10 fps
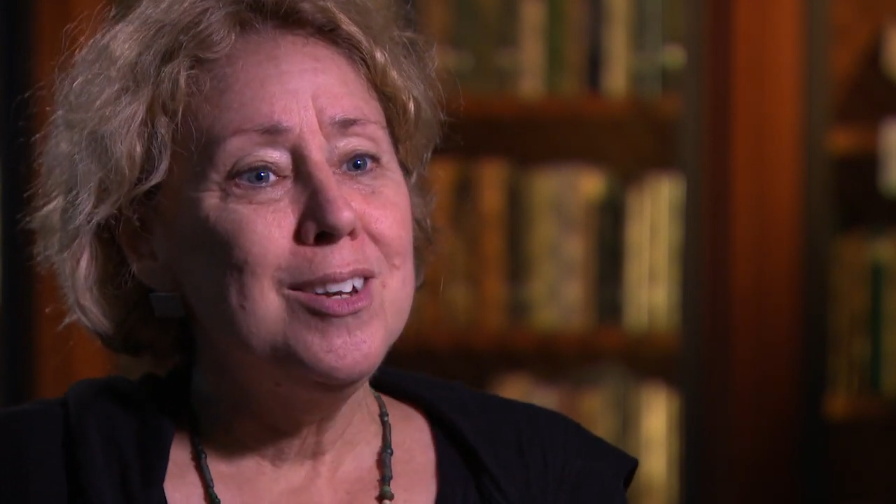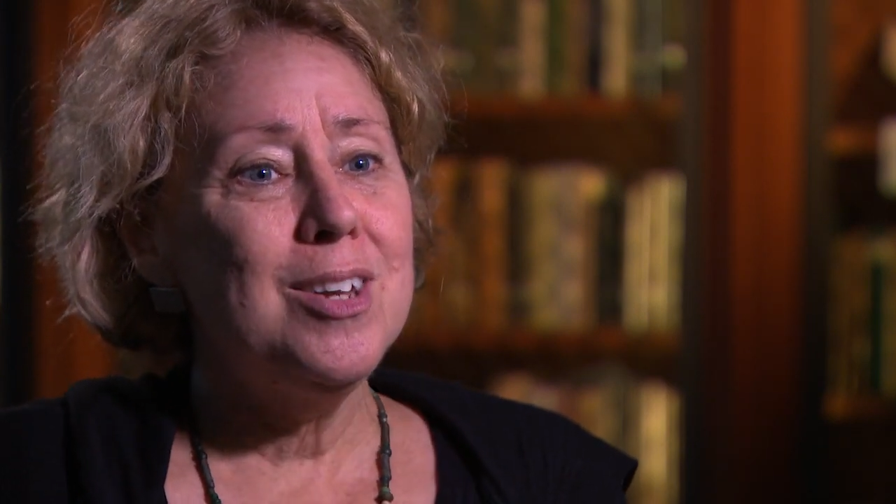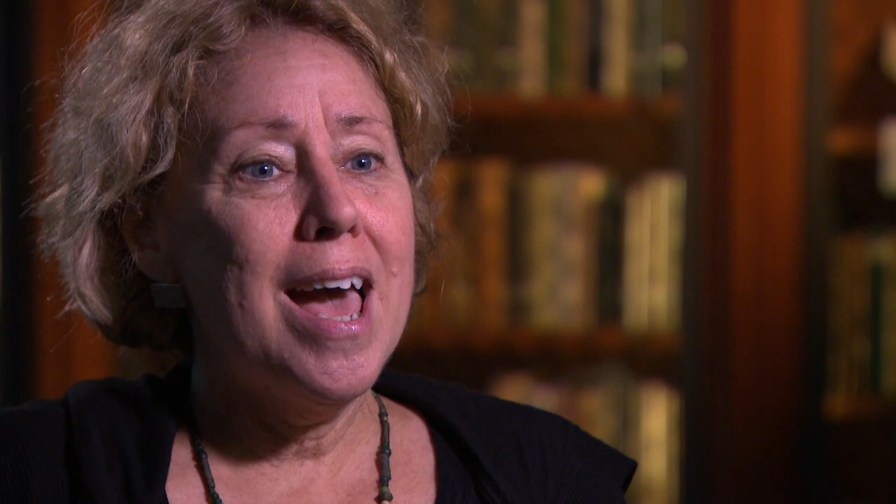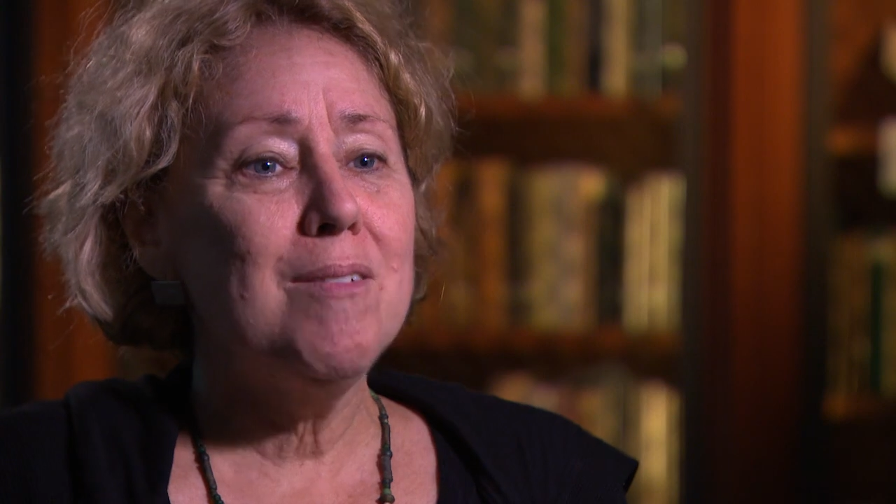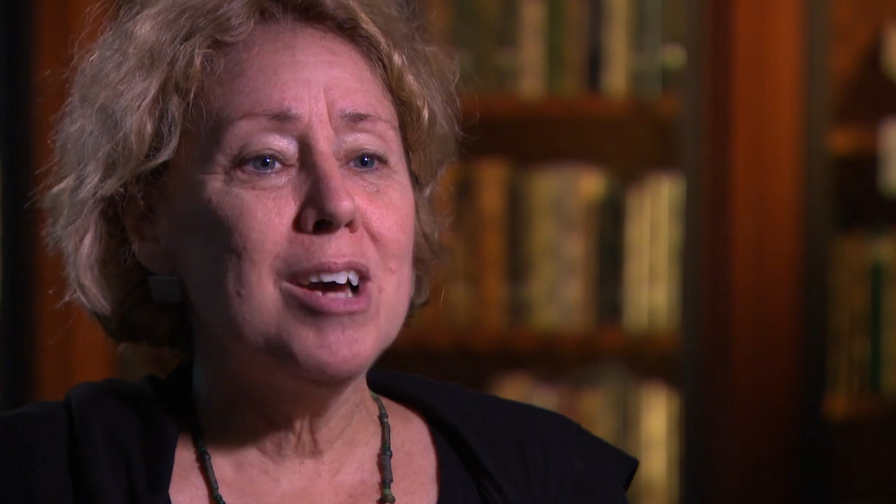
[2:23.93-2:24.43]

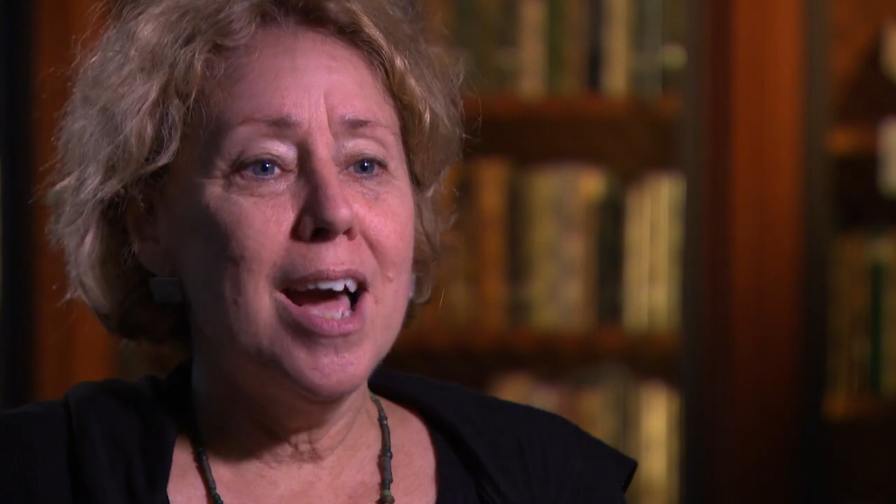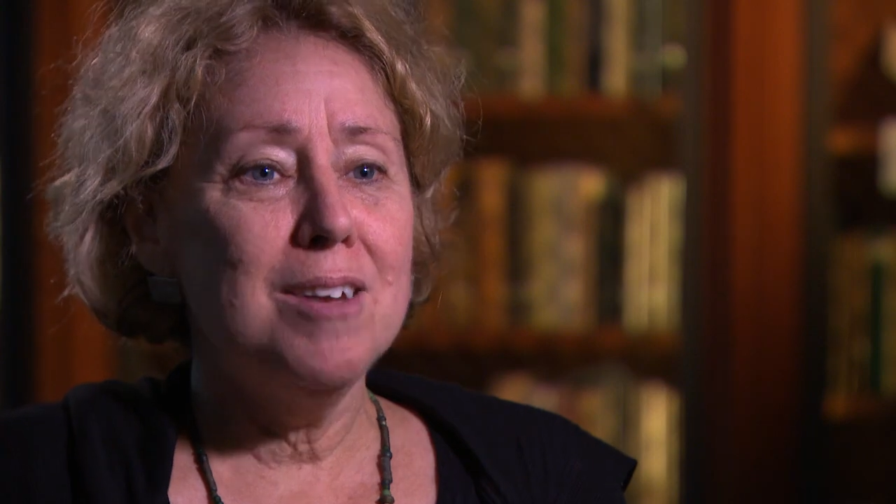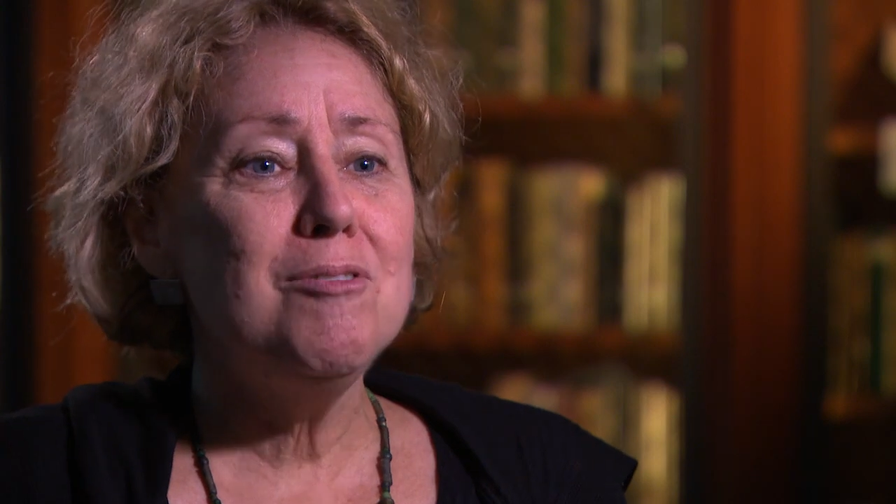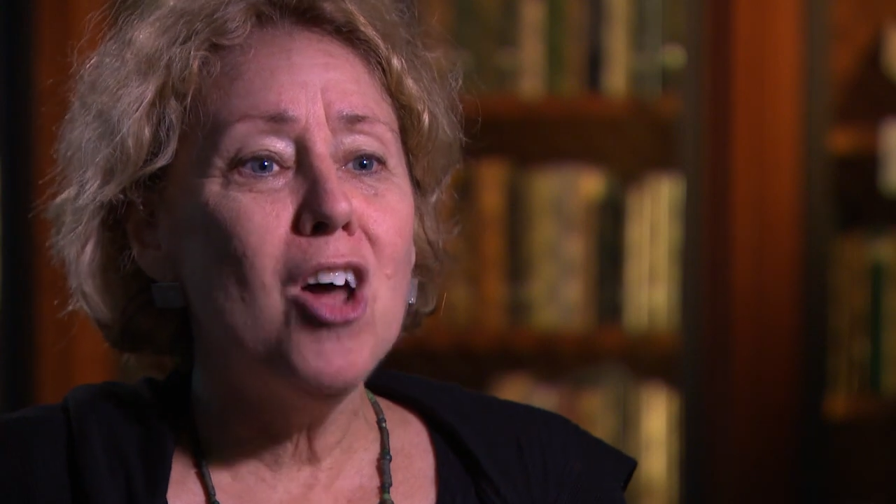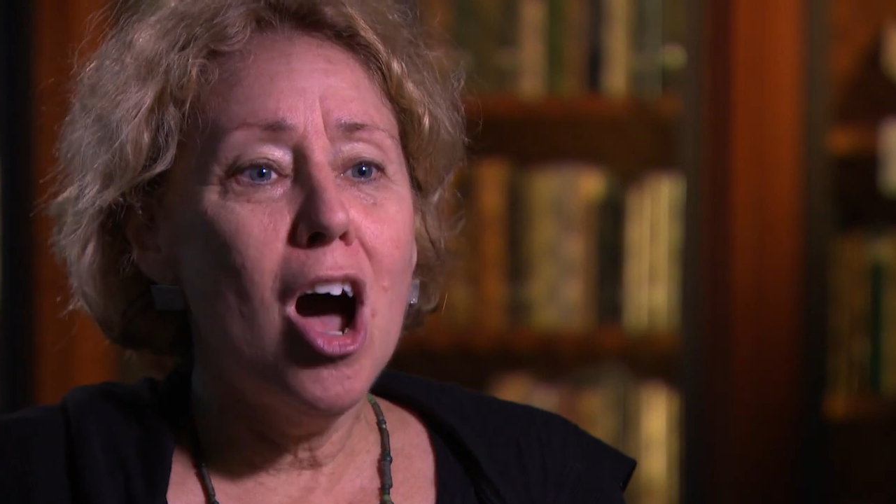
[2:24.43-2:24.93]
to have a
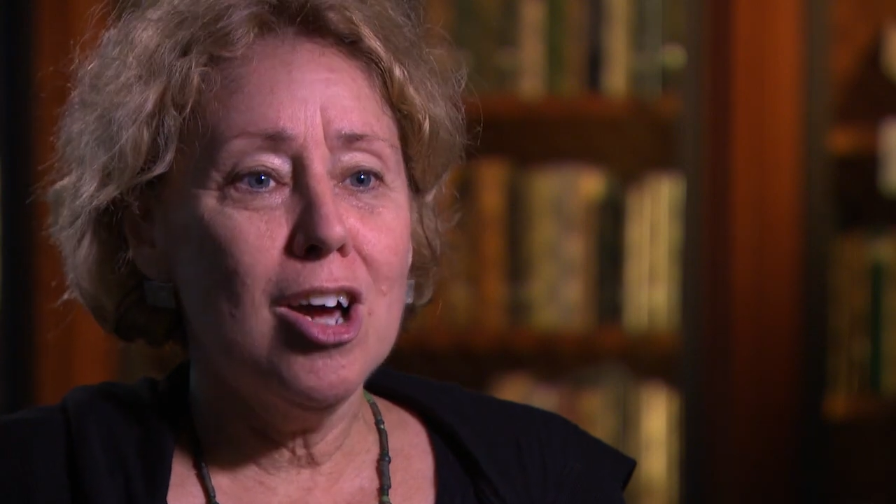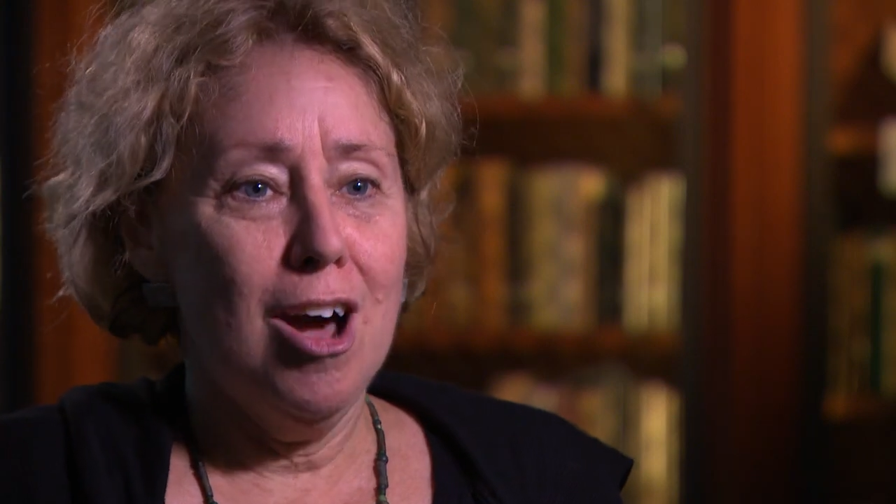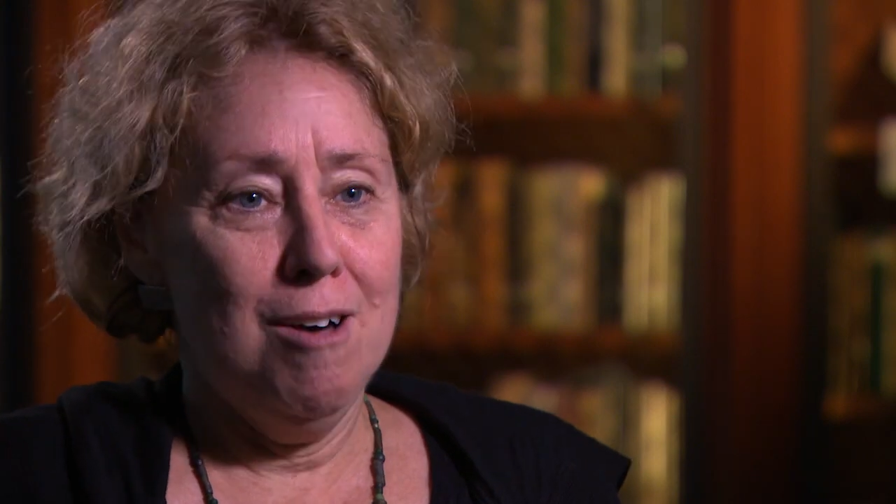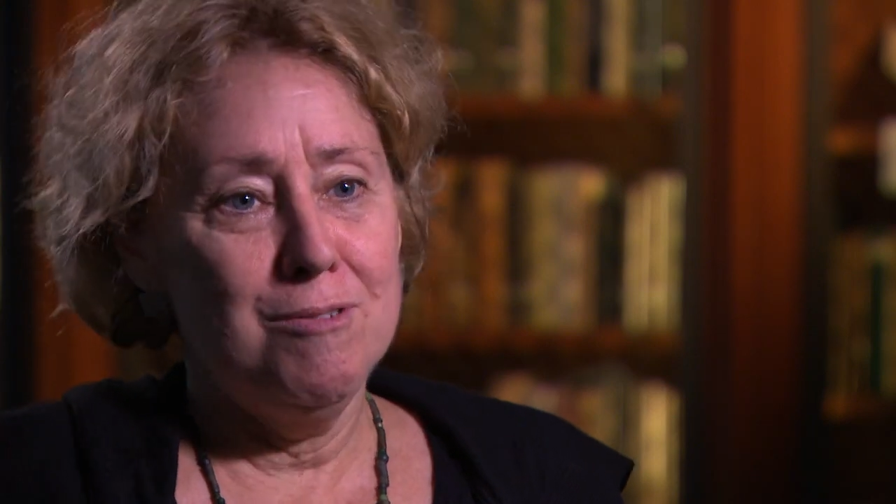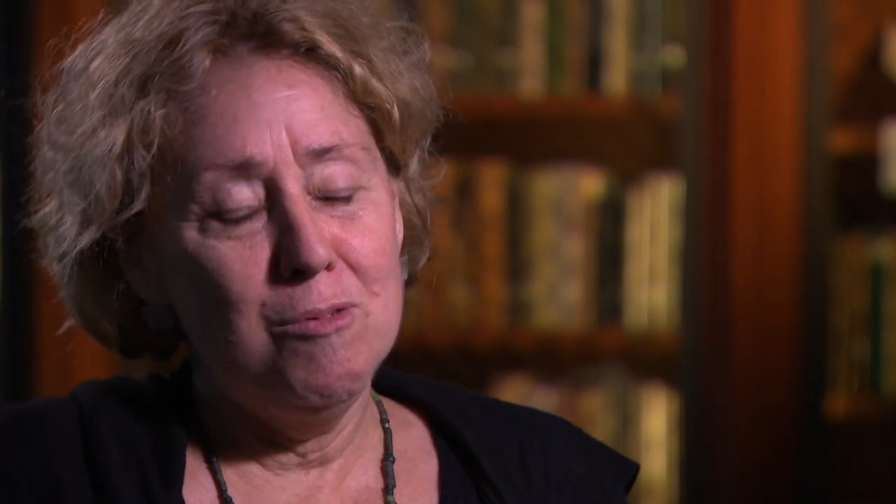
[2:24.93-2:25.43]
kind of
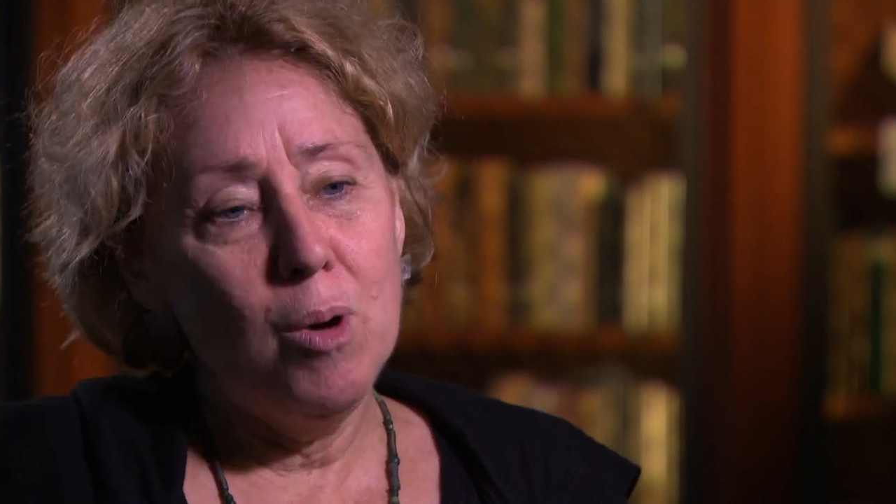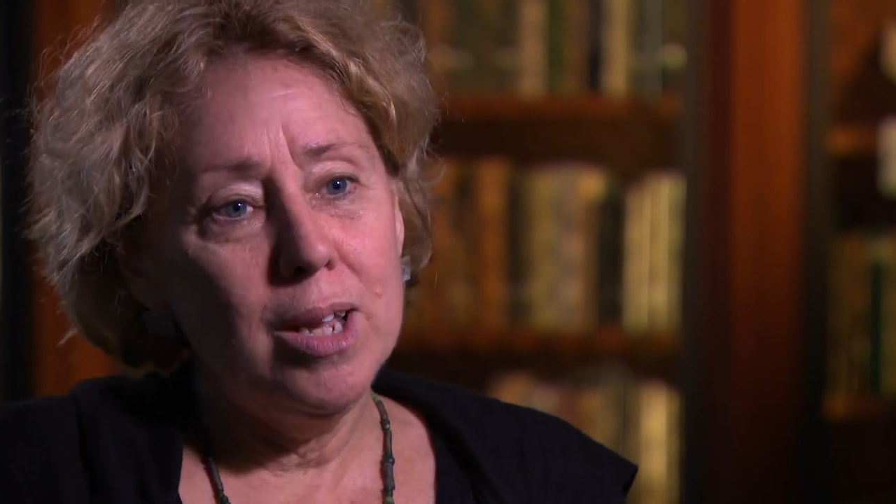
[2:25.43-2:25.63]
knockoff of